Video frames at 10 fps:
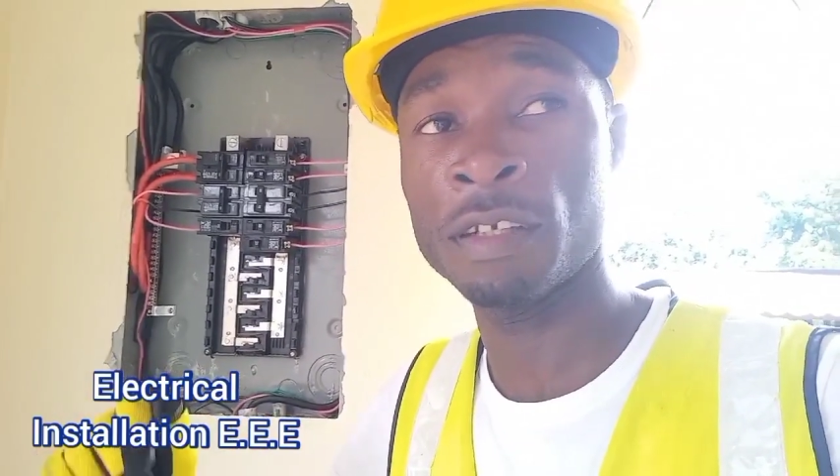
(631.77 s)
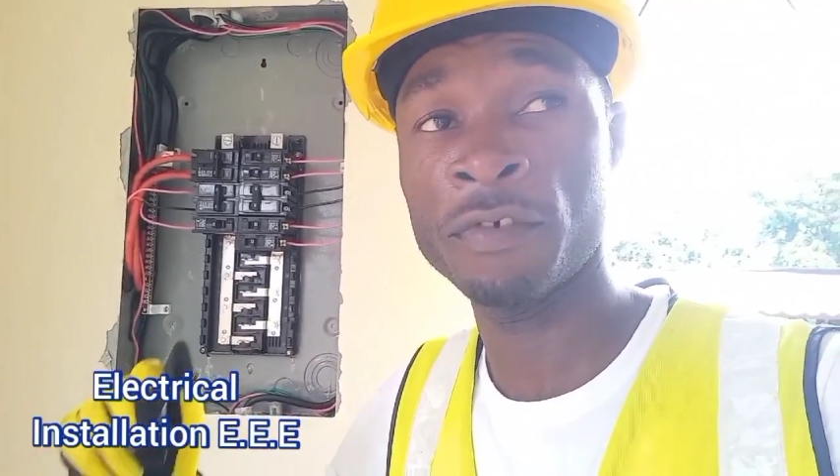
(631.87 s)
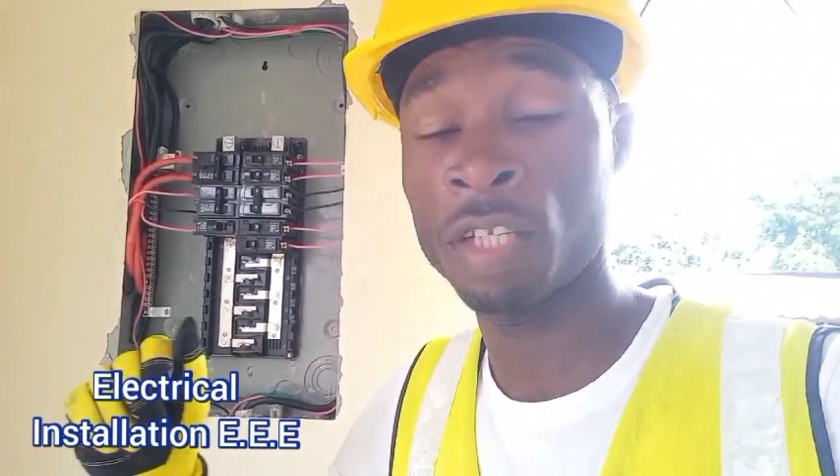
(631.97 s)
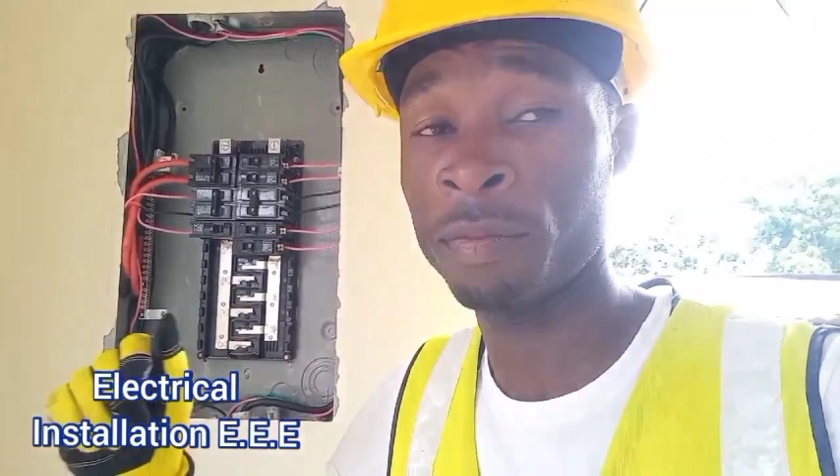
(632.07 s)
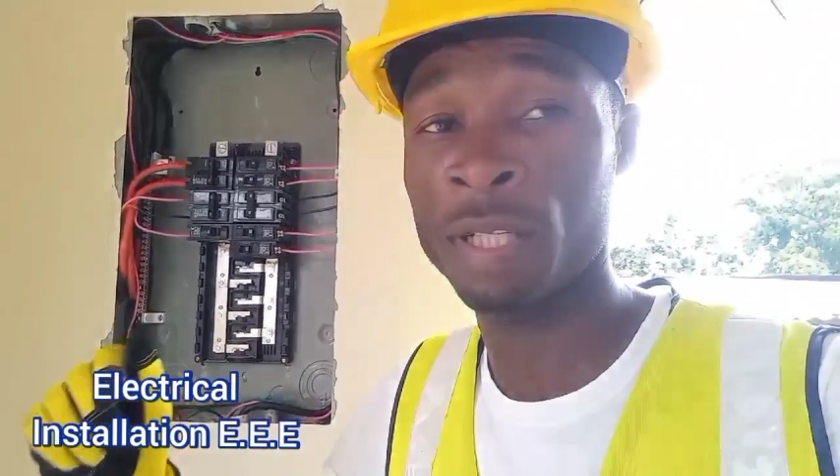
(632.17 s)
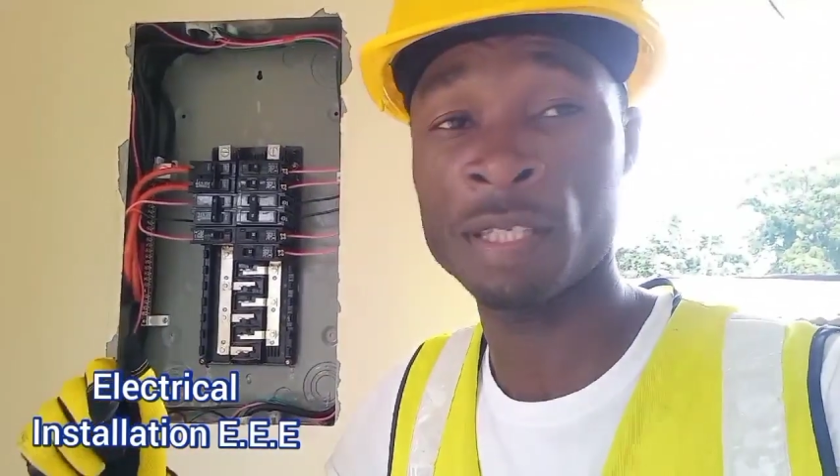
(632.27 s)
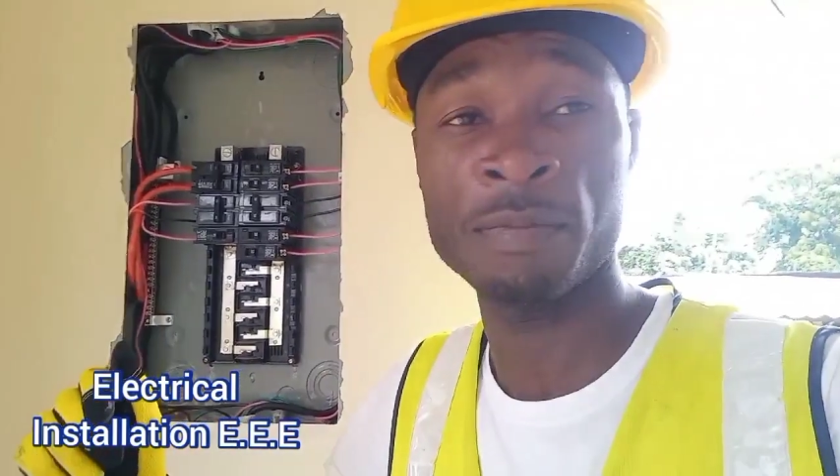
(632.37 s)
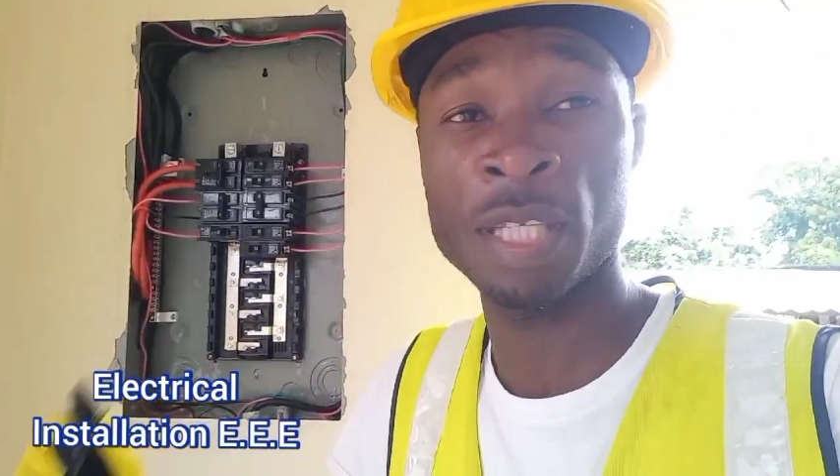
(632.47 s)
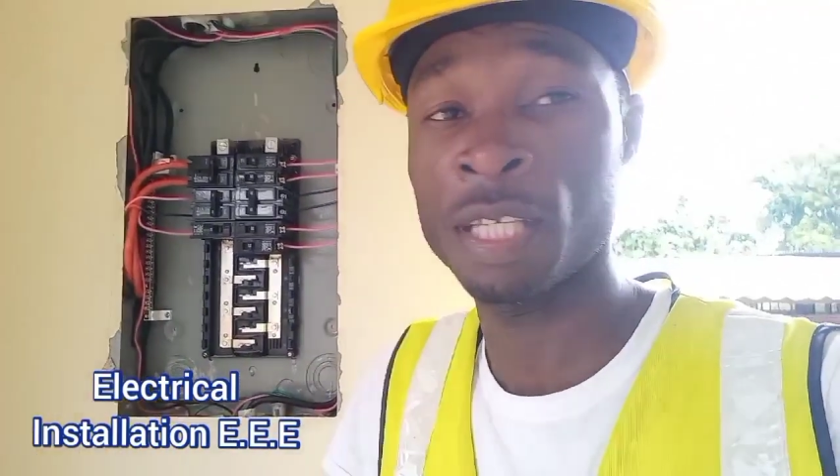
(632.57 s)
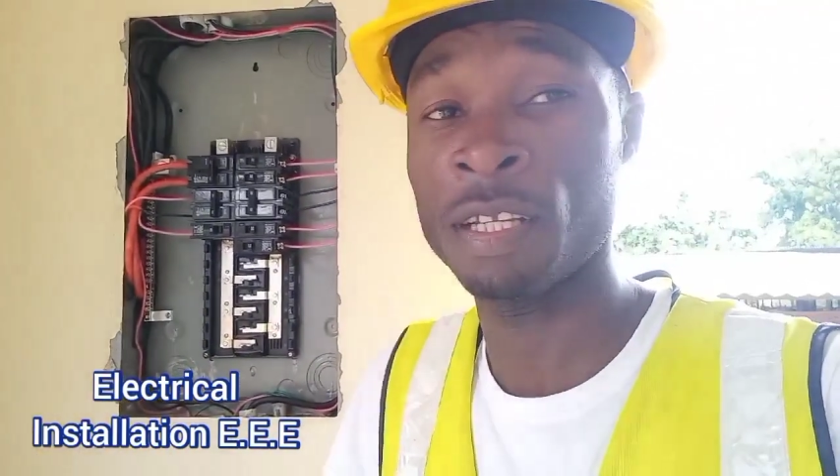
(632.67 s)
of animals
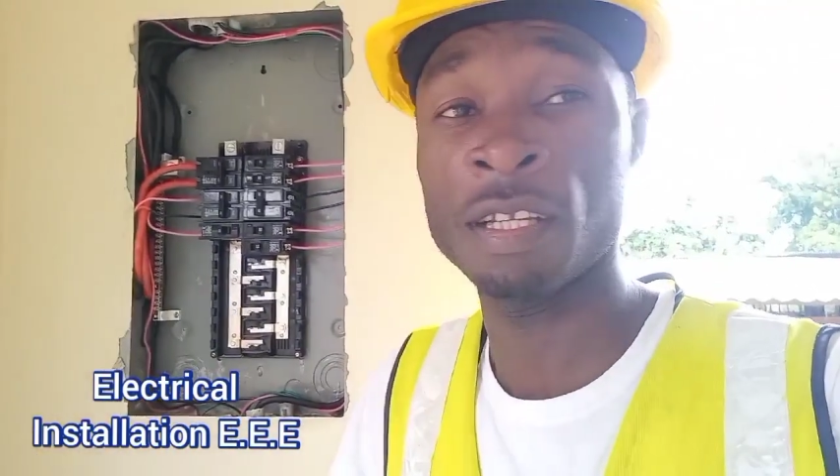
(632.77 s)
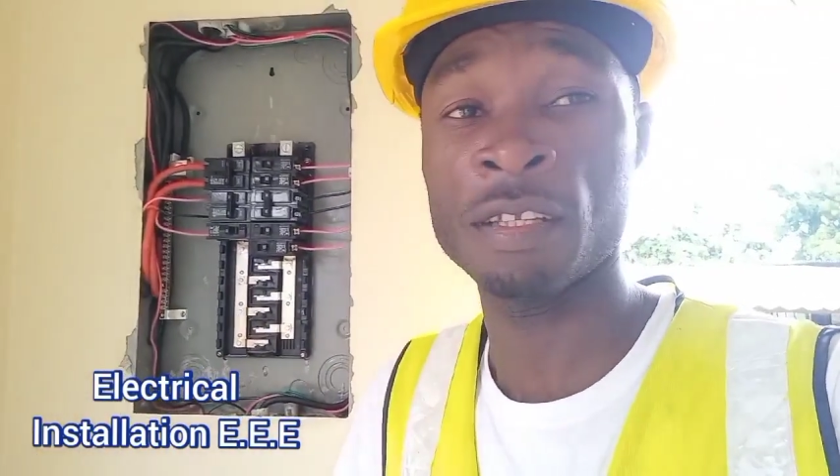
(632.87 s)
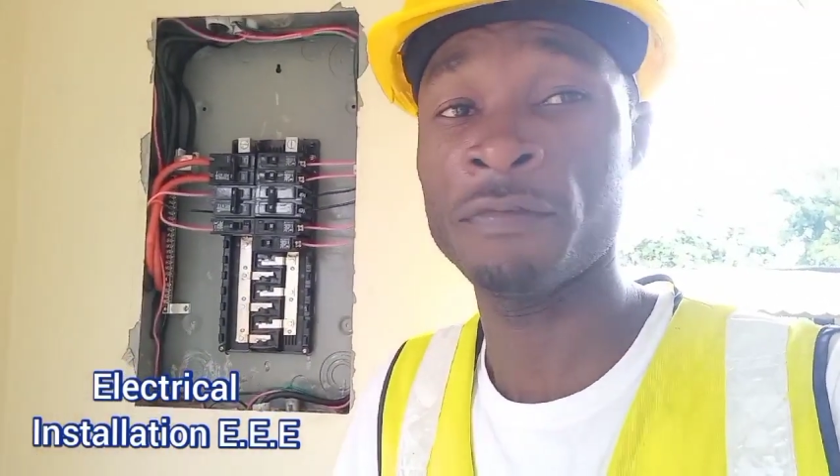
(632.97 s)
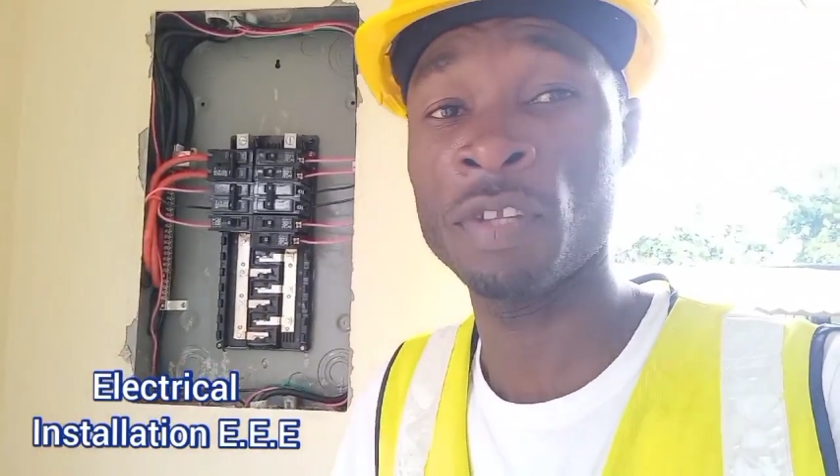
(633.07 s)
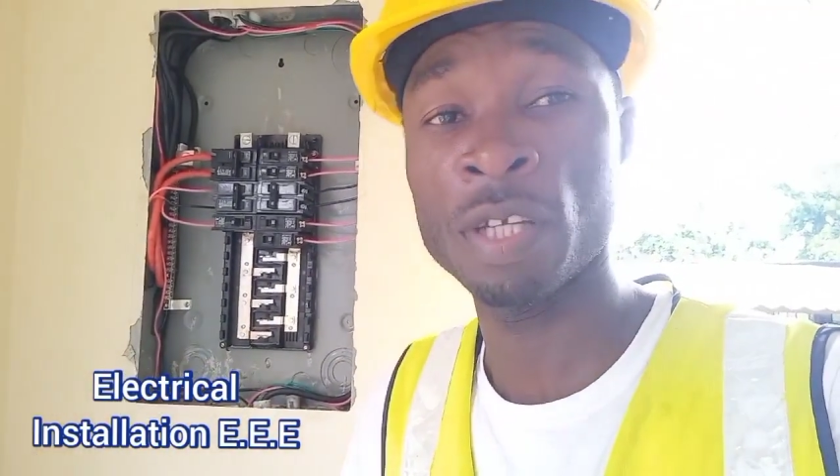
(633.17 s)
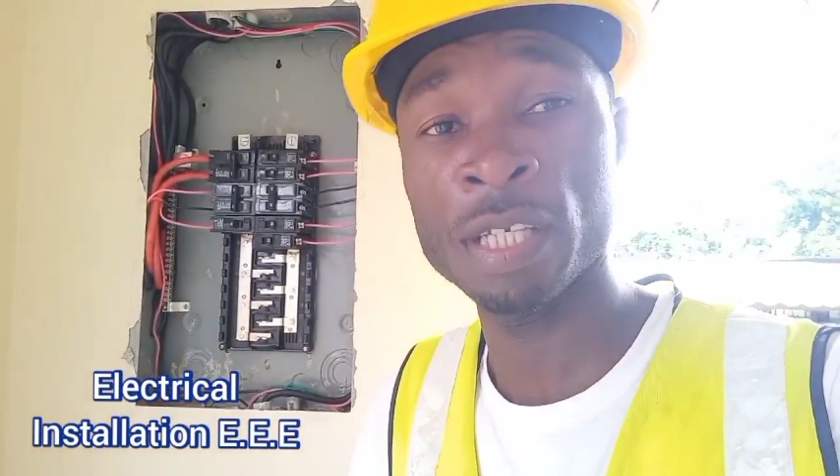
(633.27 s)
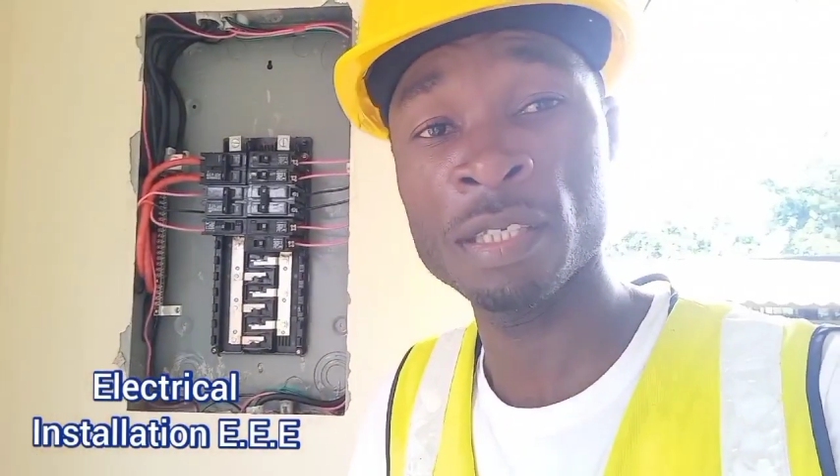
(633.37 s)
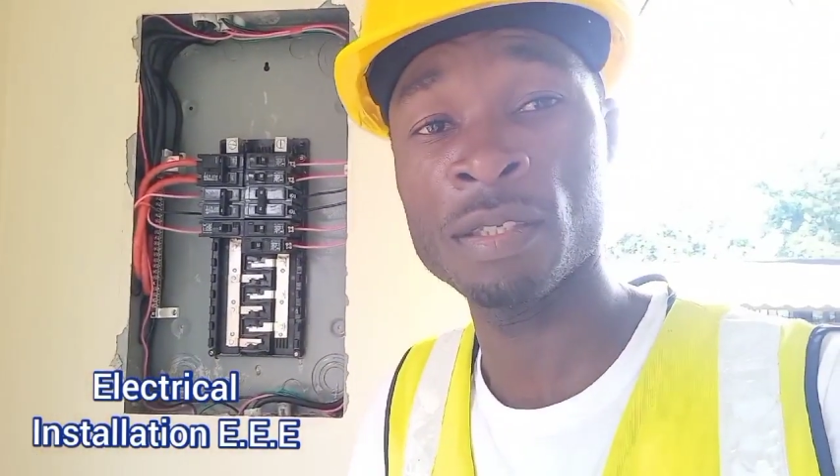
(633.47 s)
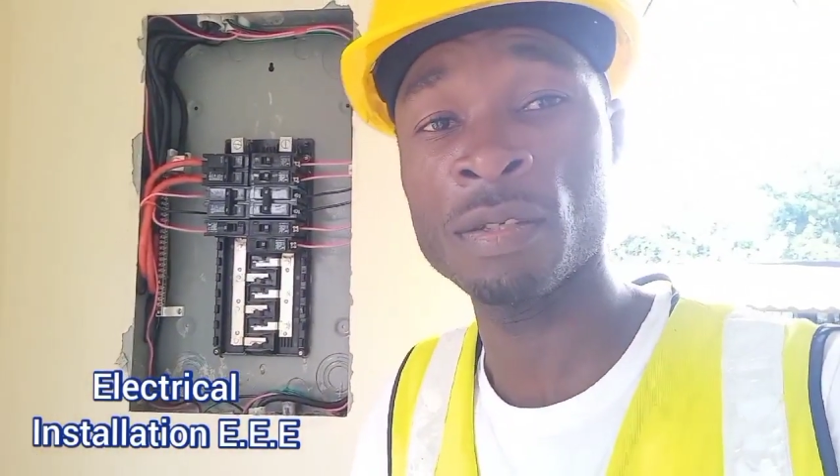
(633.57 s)
making a lot of noise